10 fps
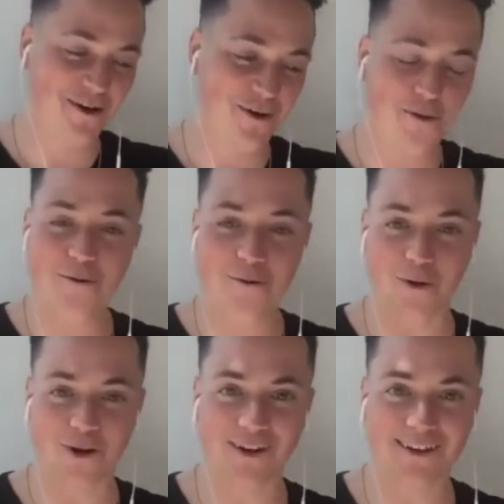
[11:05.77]

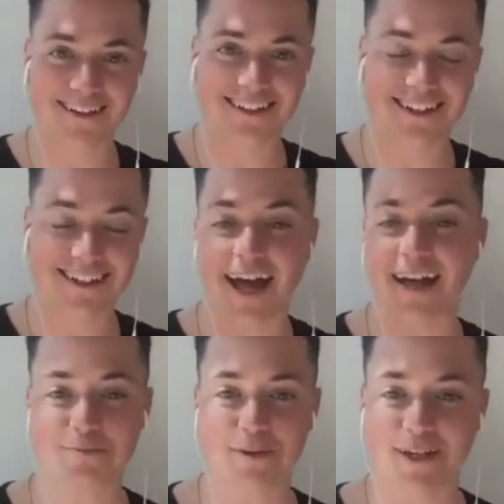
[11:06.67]
who that
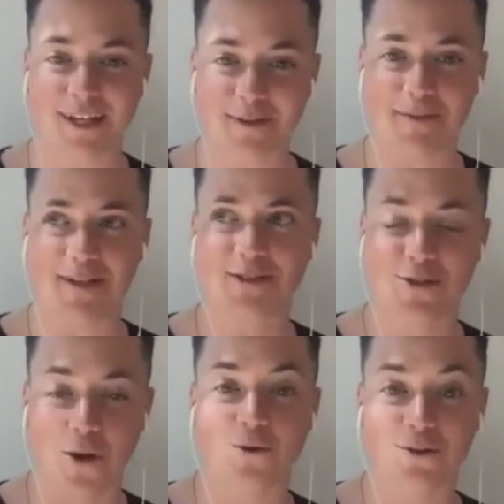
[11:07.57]
has been hitting me
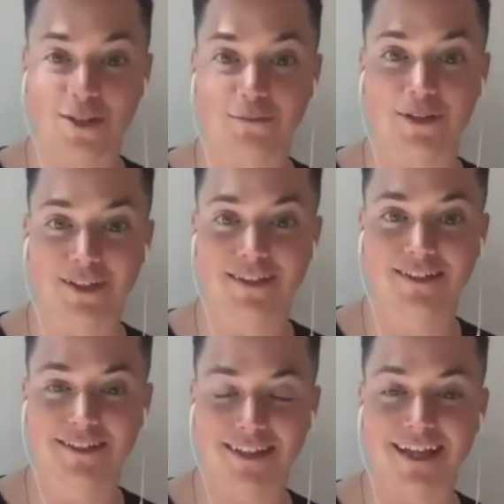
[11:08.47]
so deeply
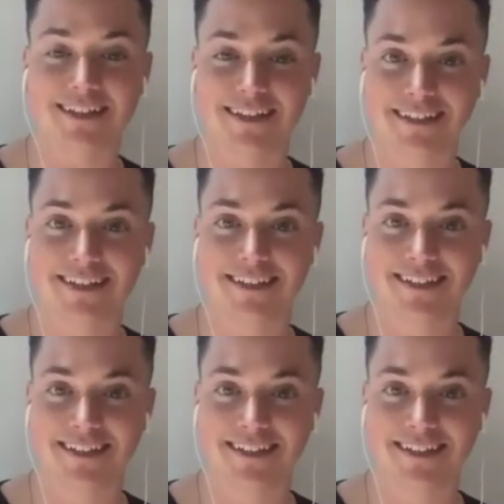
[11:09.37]
lately.